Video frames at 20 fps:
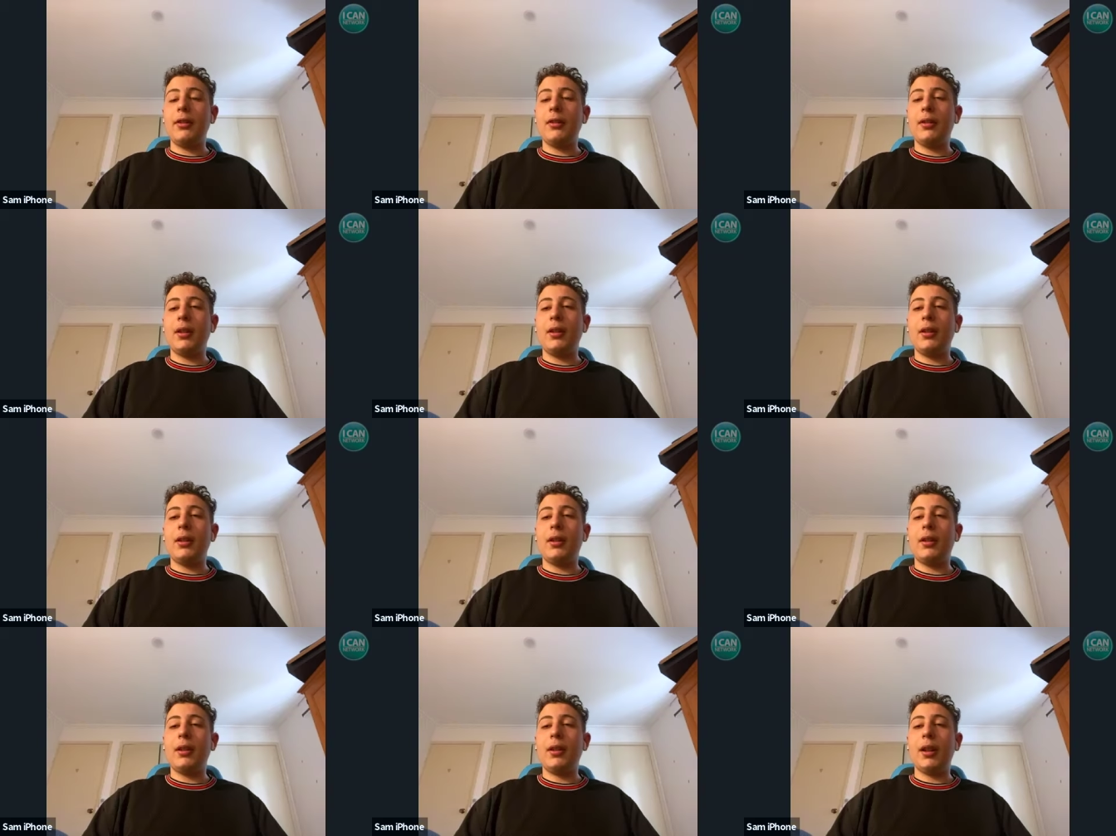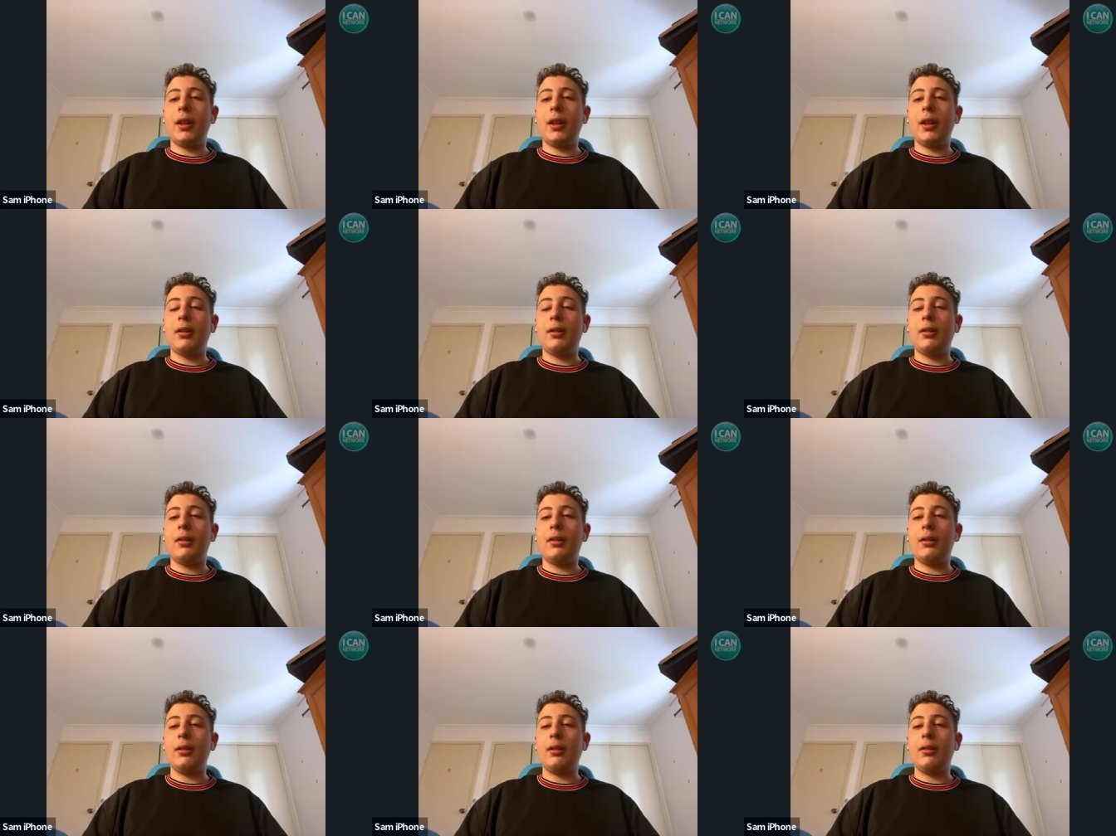fintech
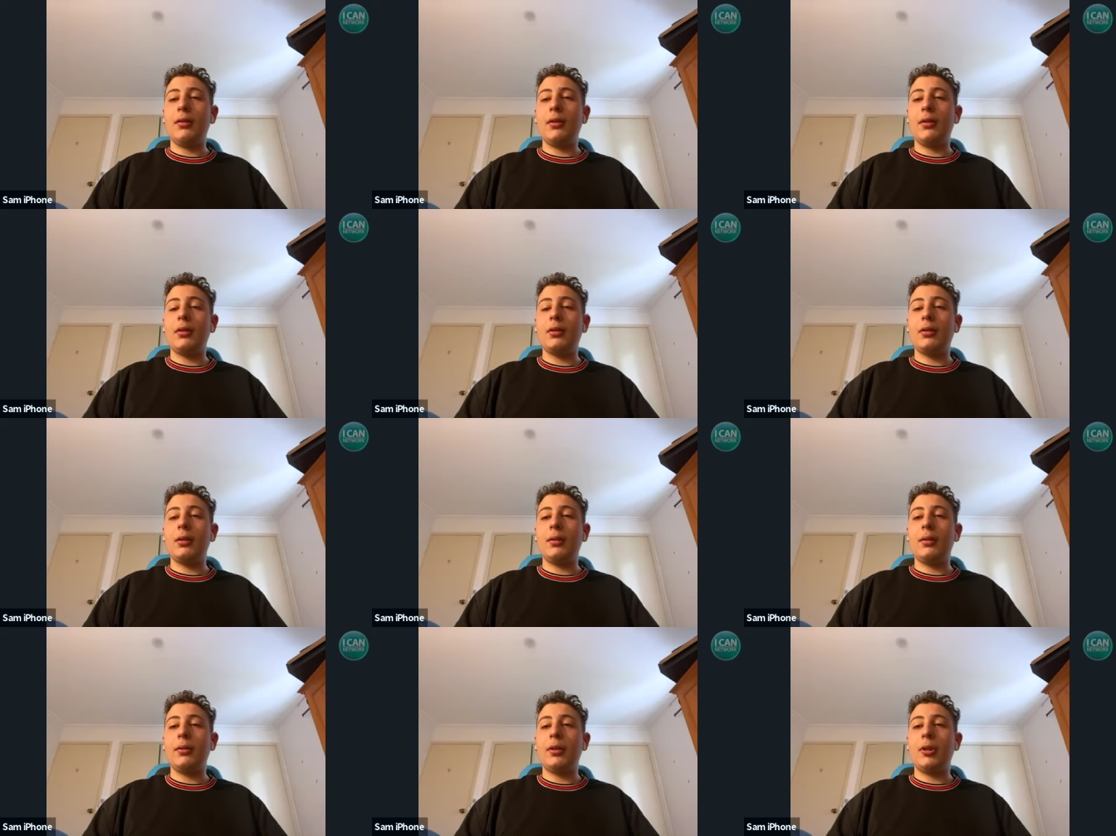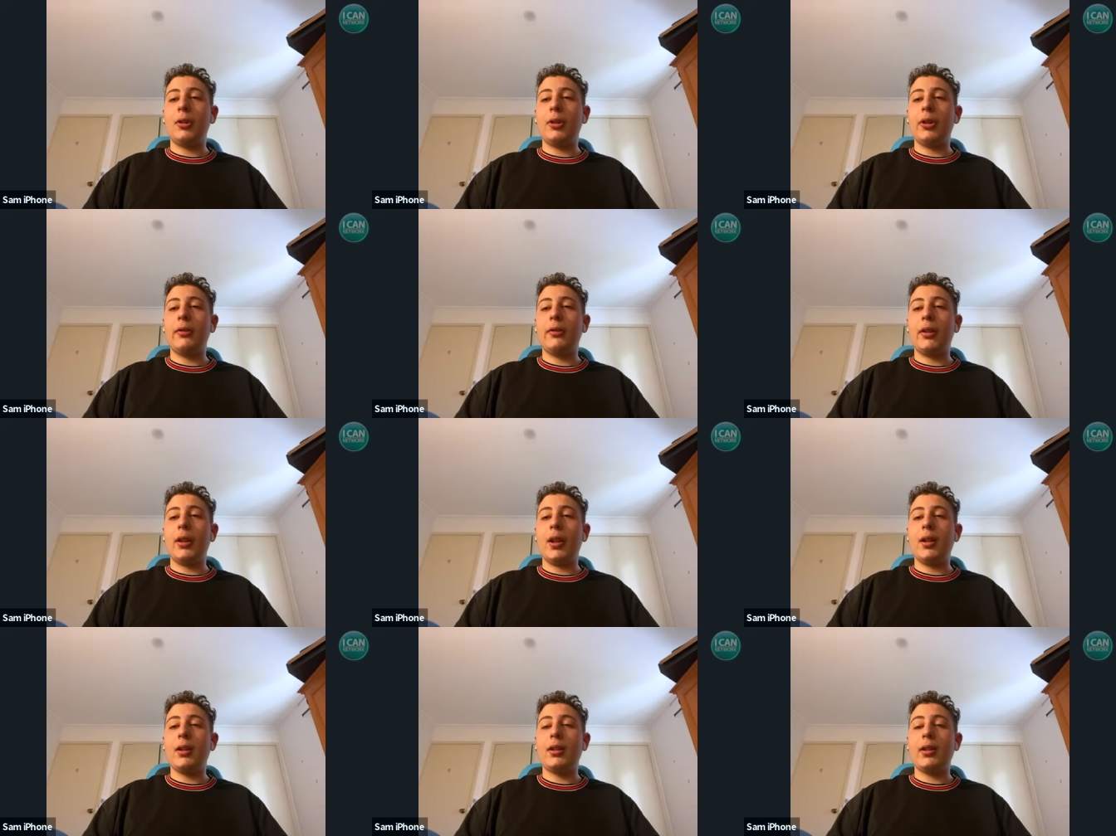and this sort of
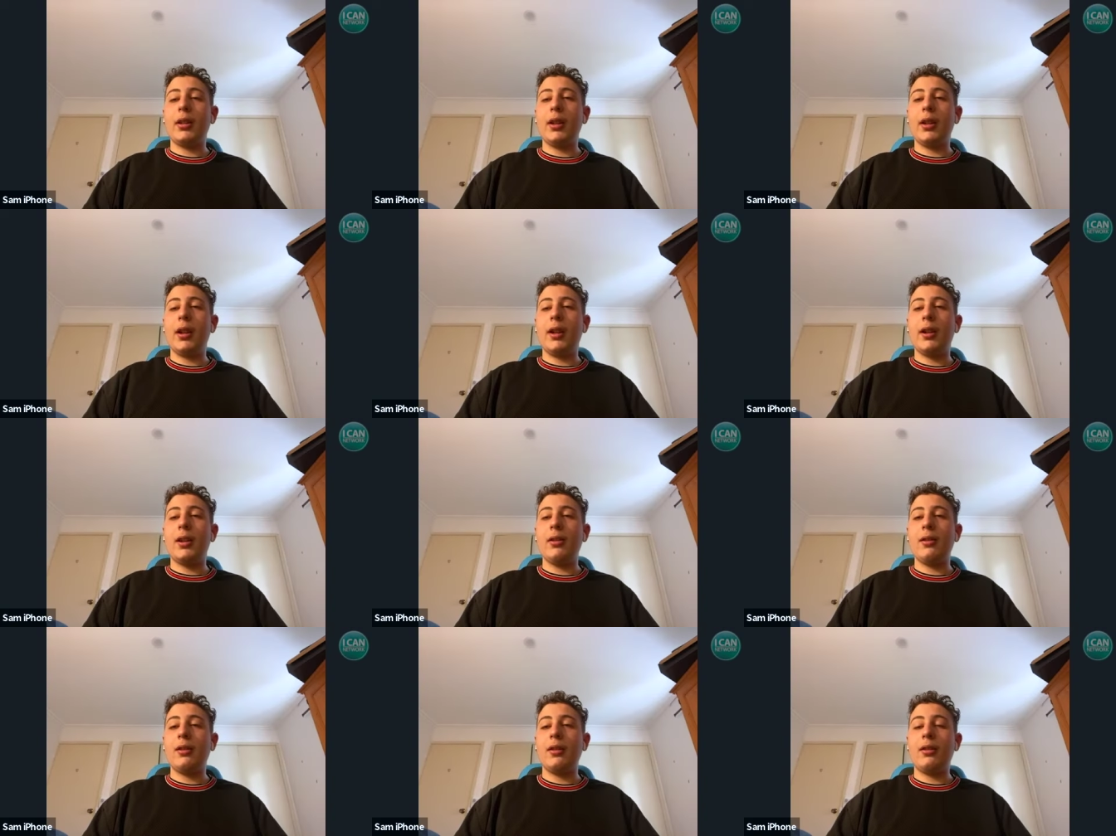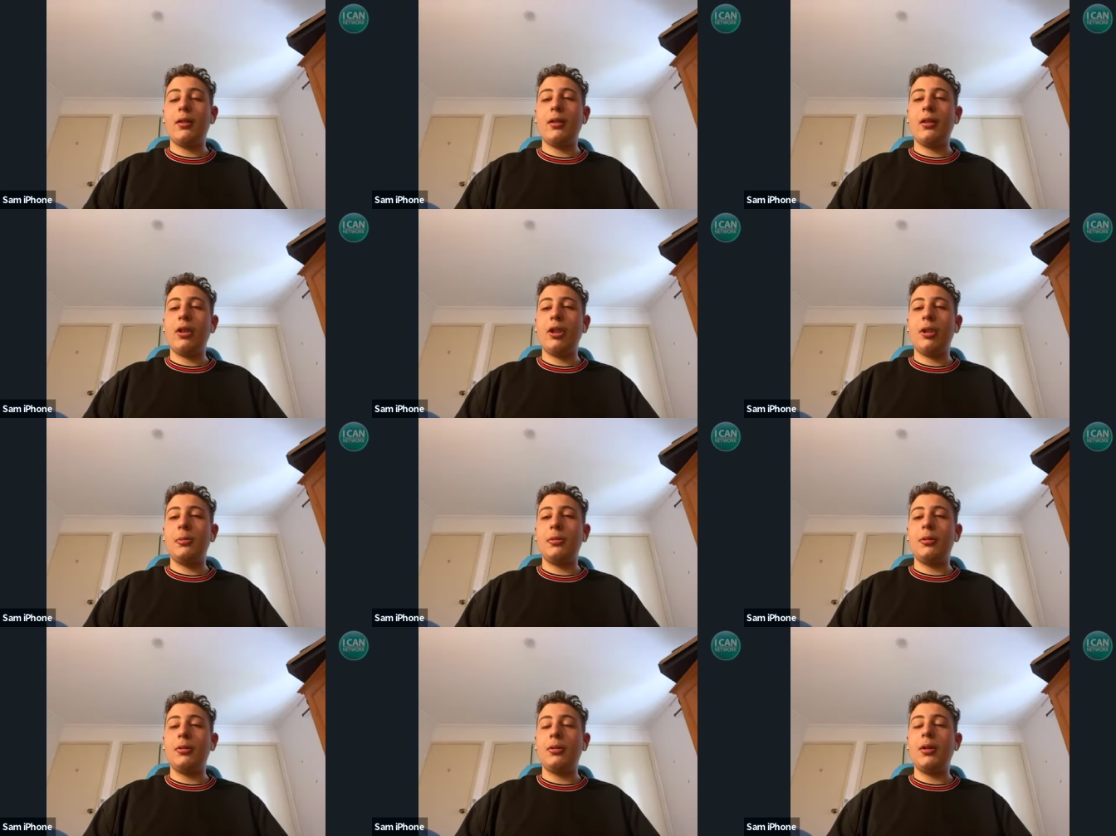coronavirus and cash and the
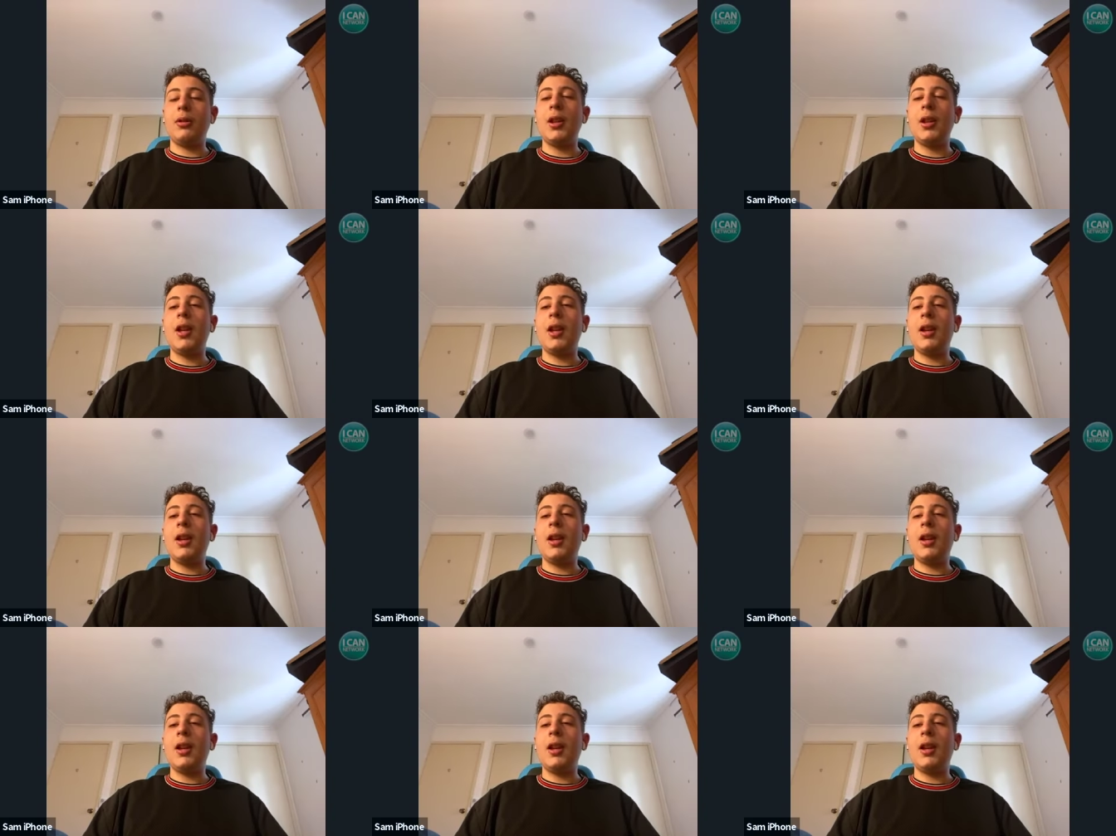global